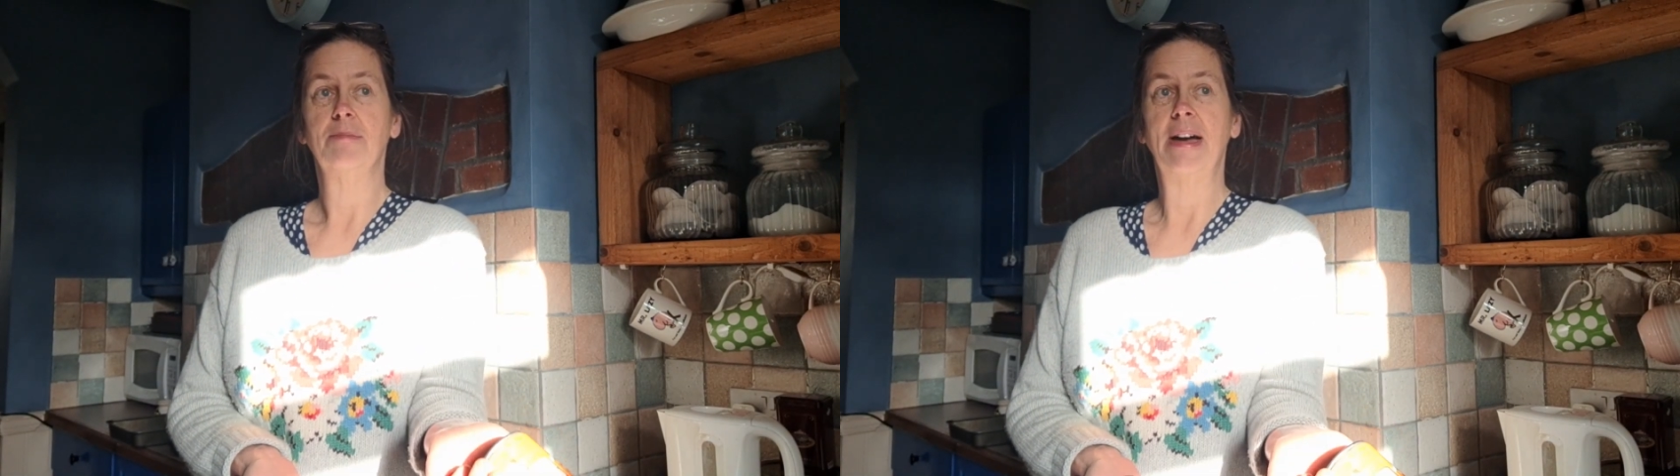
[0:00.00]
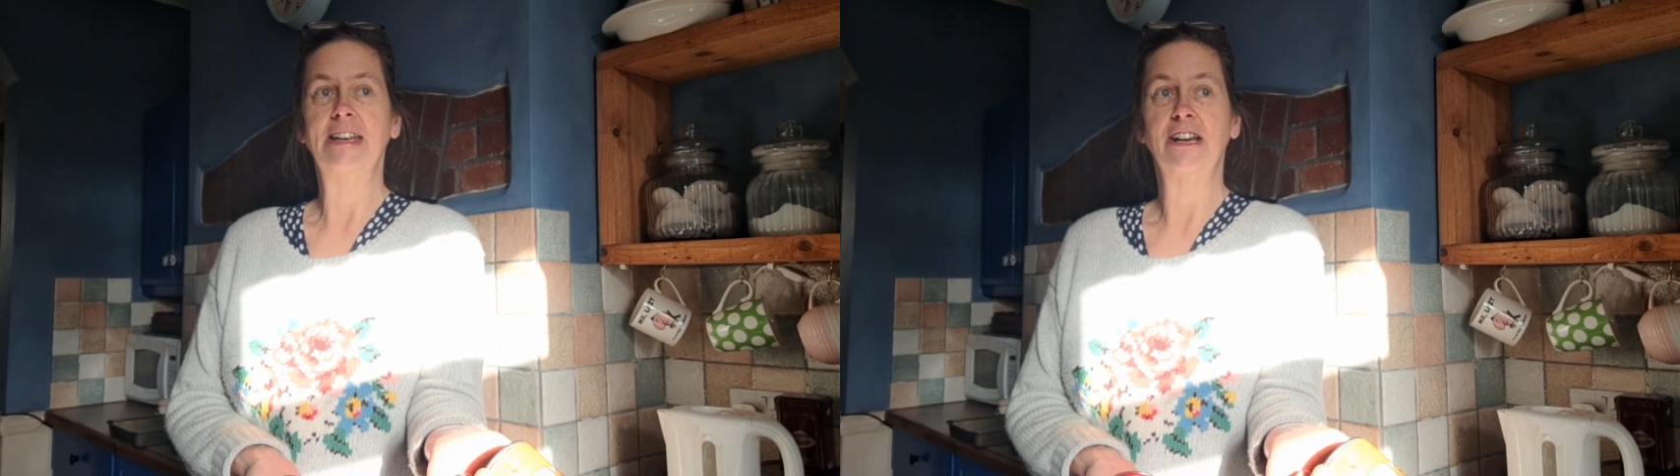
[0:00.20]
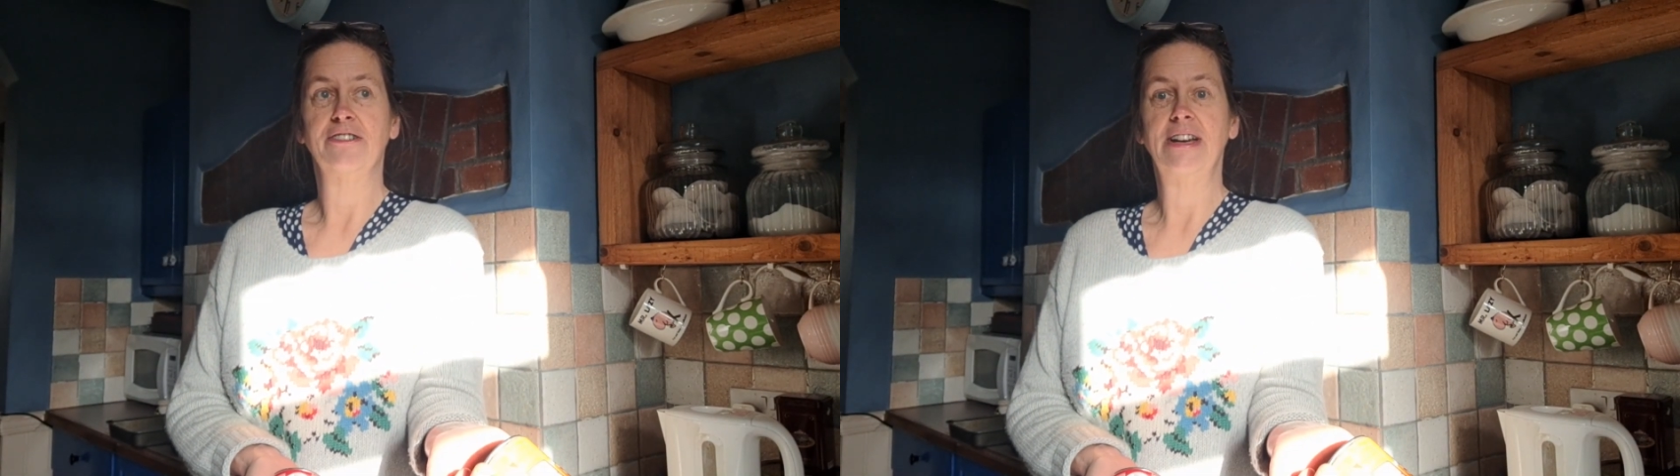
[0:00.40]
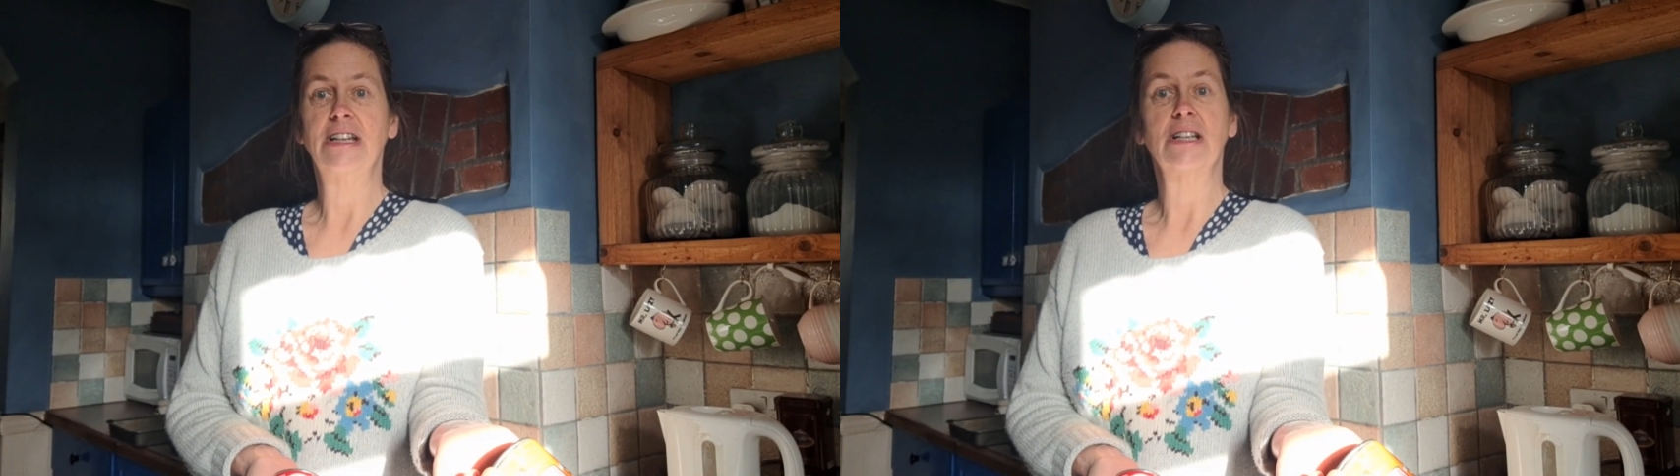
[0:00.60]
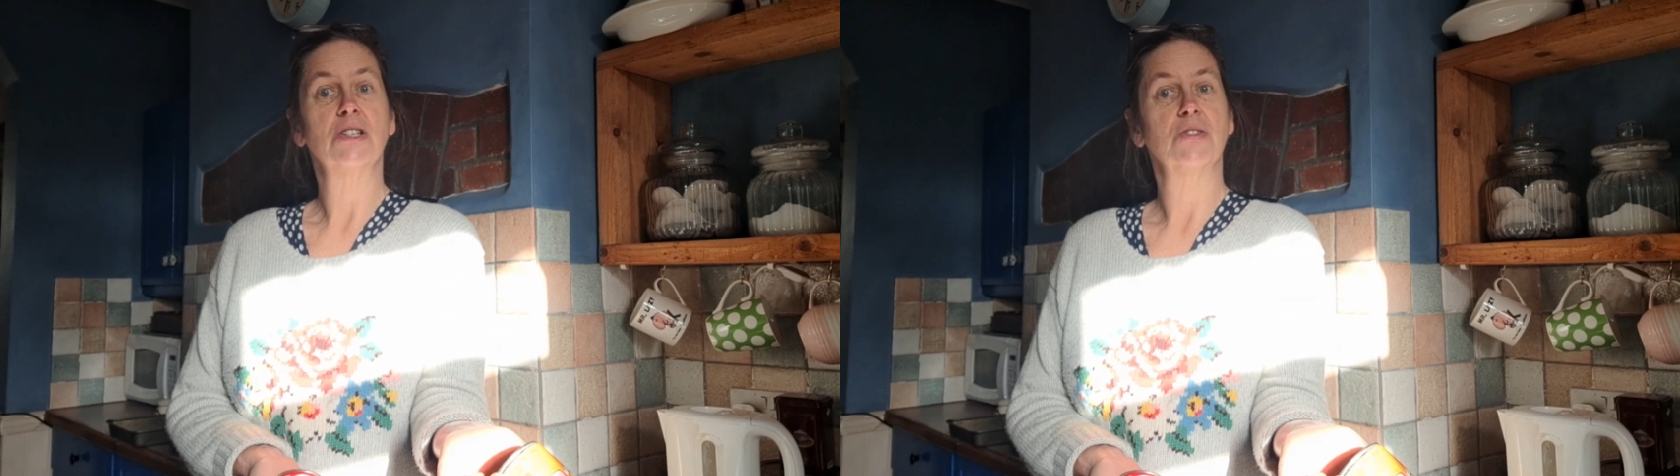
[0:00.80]
main
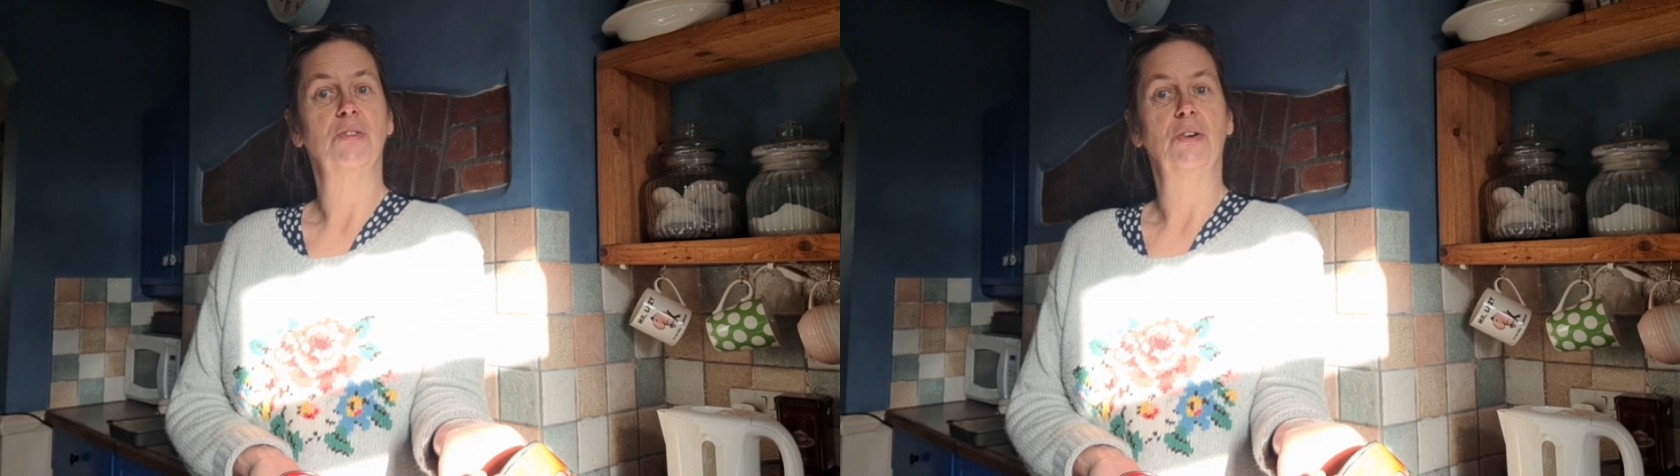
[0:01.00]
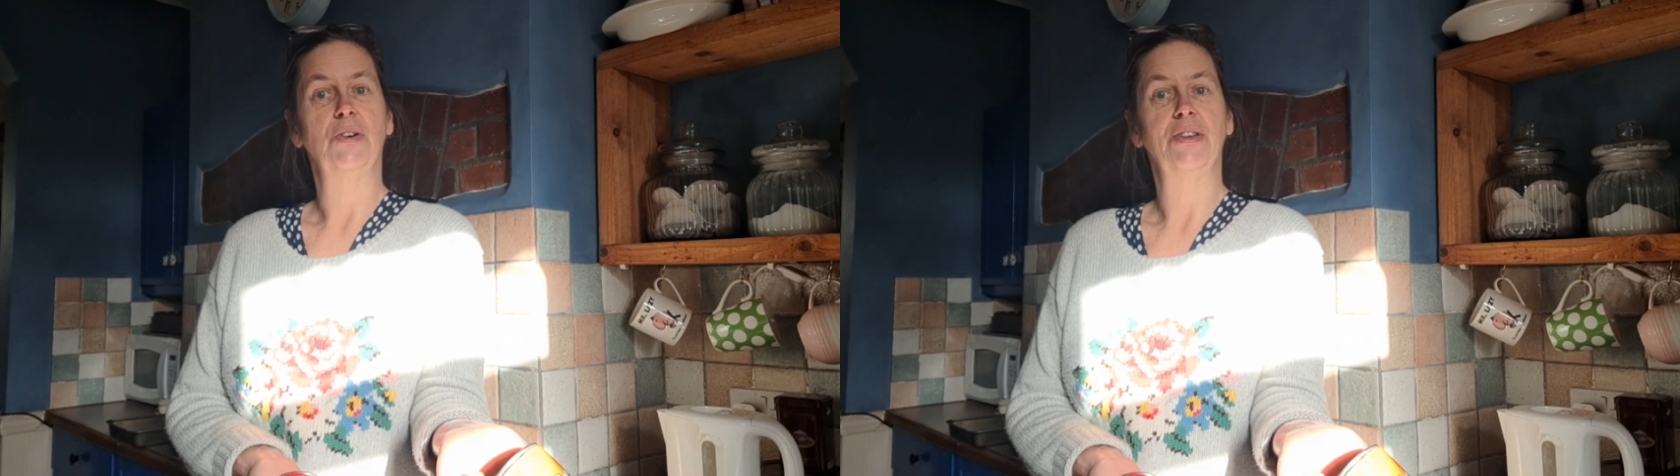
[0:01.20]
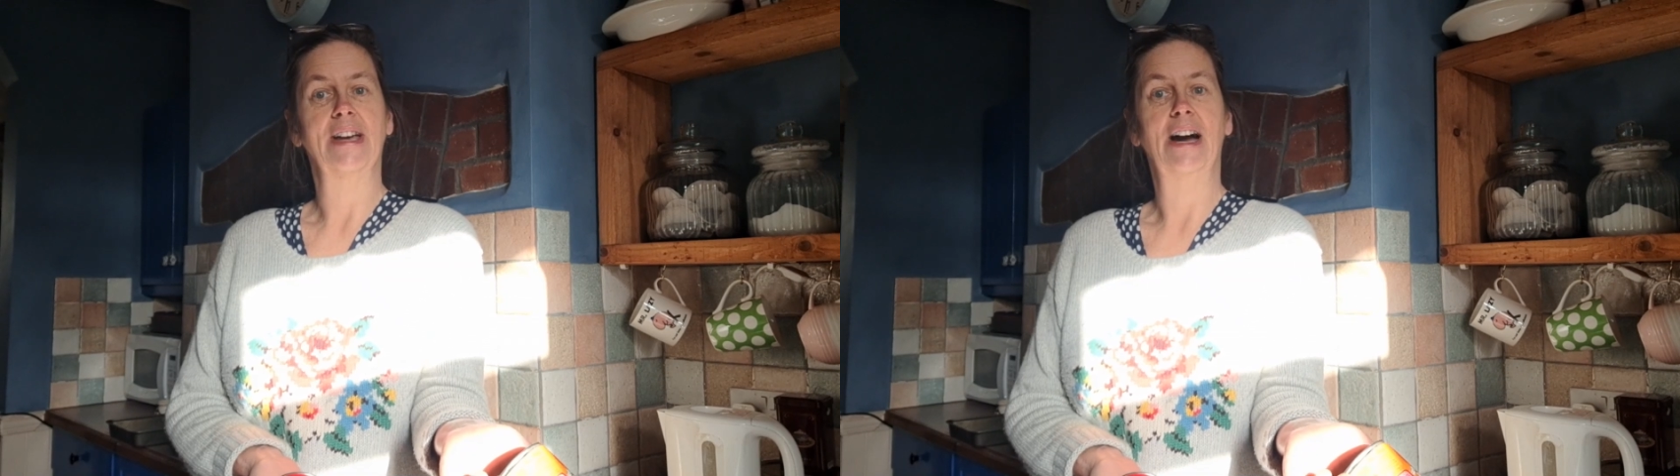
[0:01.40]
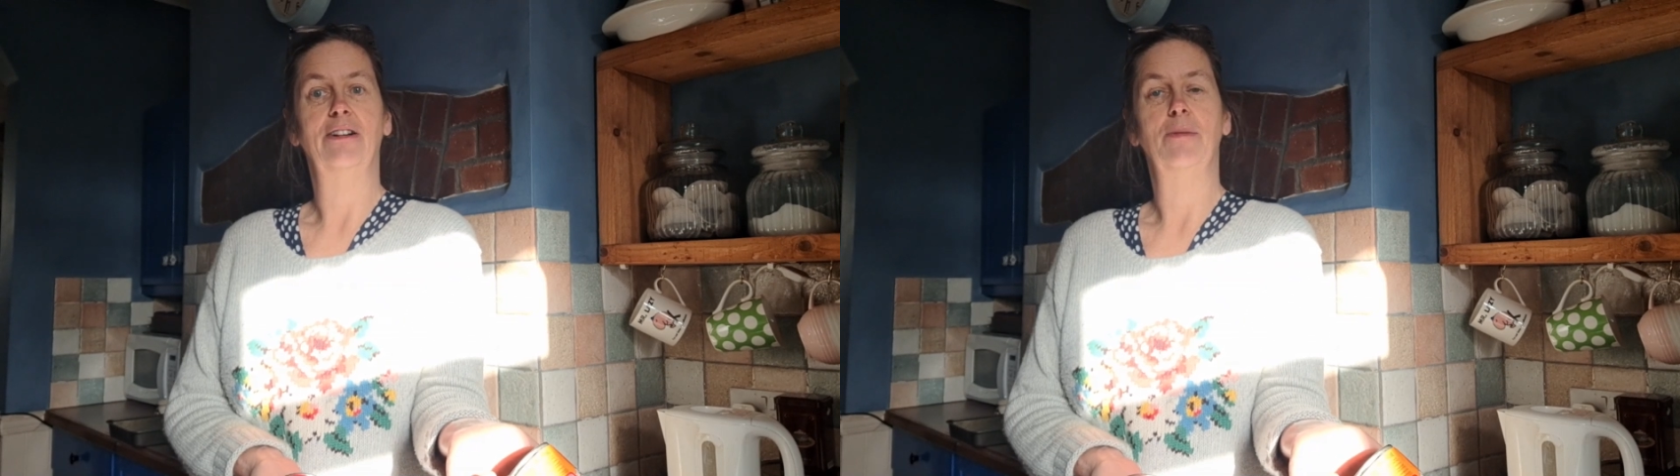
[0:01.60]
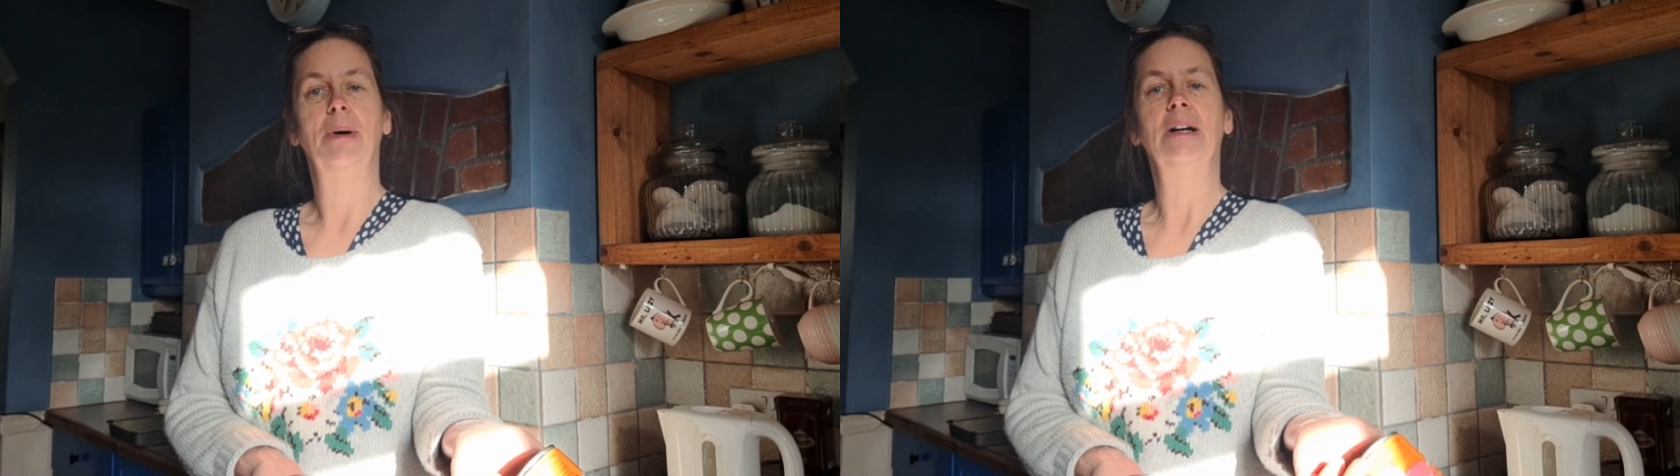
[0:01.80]
ingredients for the
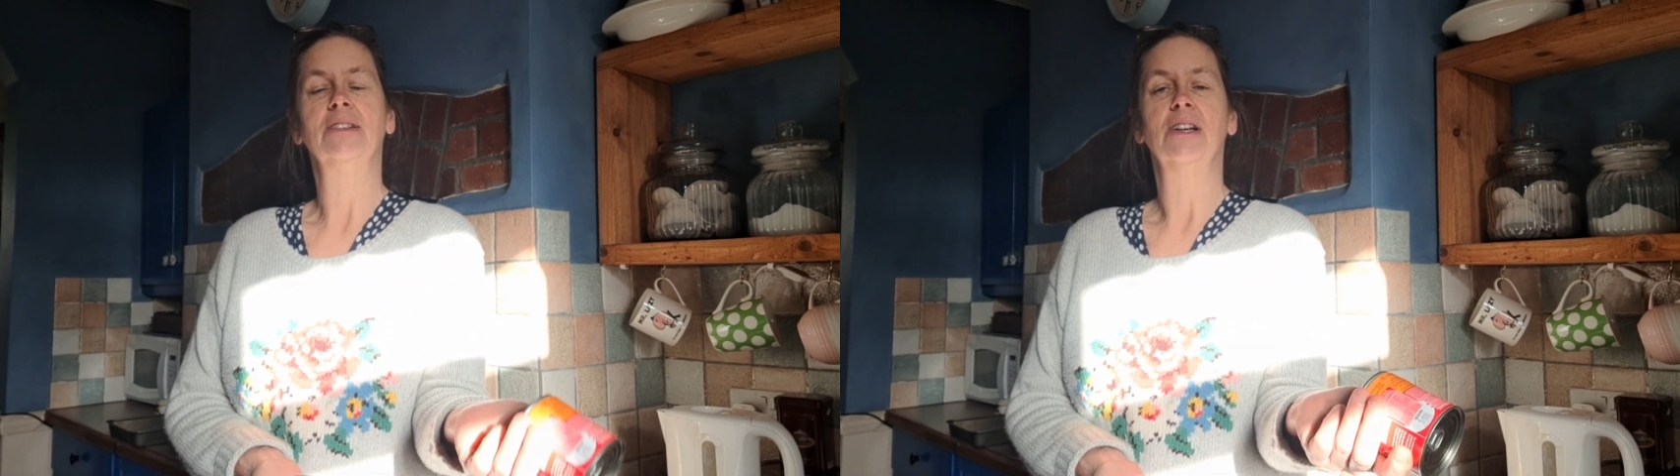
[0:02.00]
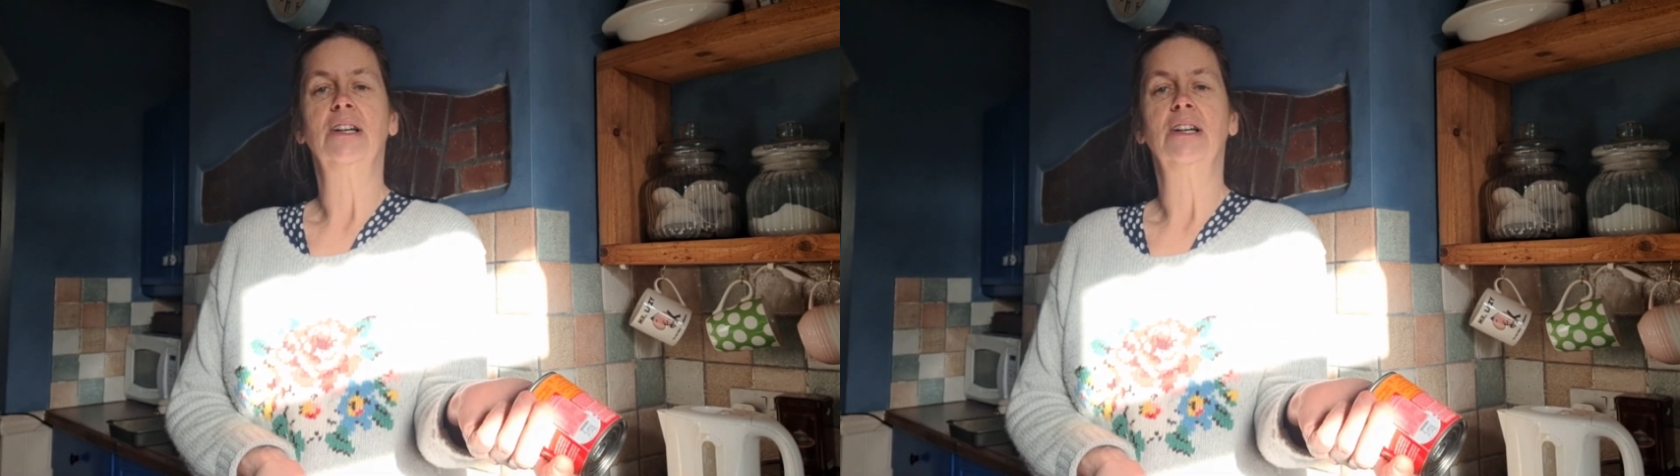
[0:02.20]
caramel